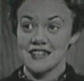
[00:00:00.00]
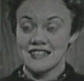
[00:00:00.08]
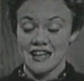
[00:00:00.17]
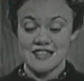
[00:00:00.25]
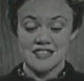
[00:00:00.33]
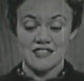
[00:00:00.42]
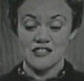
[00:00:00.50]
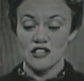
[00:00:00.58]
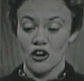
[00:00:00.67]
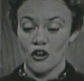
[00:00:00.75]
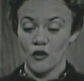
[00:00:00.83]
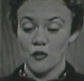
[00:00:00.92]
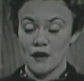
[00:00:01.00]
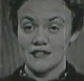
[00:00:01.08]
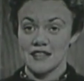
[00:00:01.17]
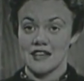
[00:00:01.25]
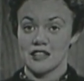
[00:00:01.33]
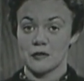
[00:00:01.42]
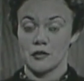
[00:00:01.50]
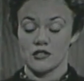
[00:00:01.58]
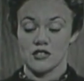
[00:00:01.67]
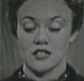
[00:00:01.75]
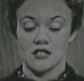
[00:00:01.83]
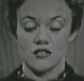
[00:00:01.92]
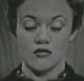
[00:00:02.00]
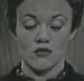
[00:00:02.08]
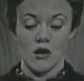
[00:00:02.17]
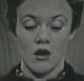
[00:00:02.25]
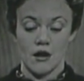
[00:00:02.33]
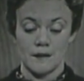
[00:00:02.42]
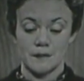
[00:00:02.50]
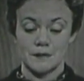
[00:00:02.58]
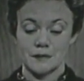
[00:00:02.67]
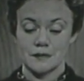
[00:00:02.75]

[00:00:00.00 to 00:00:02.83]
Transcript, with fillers: doesn't know what the other person has drawn.